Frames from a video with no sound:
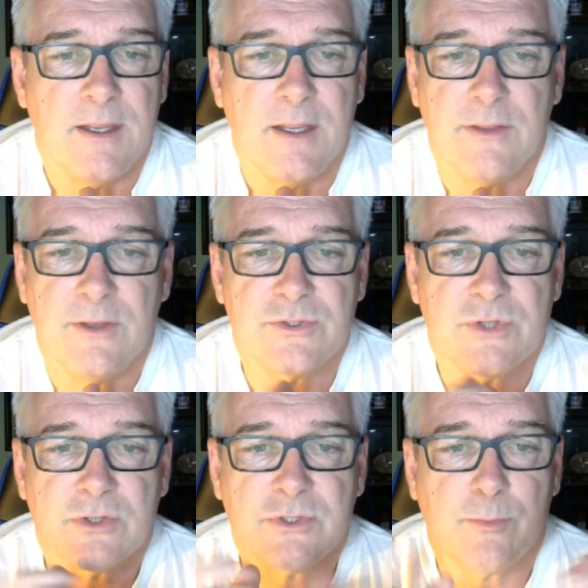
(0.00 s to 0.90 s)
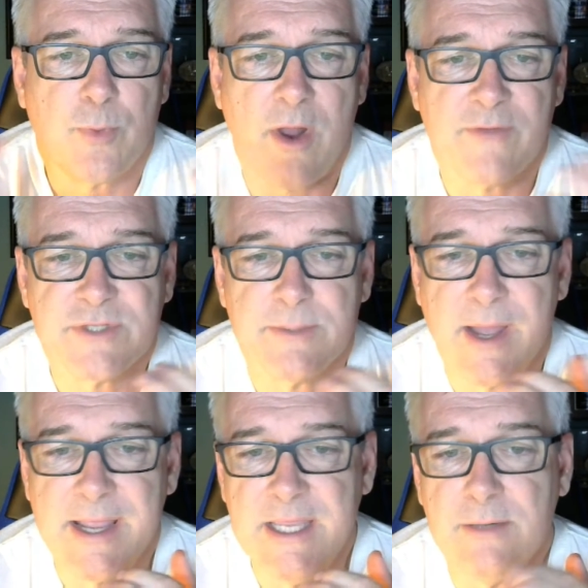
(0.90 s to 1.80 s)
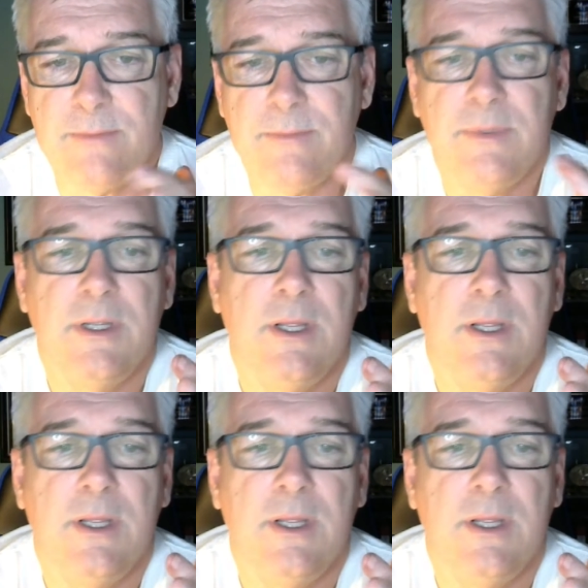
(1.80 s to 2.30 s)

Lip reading: There's also a prophecy about Edom,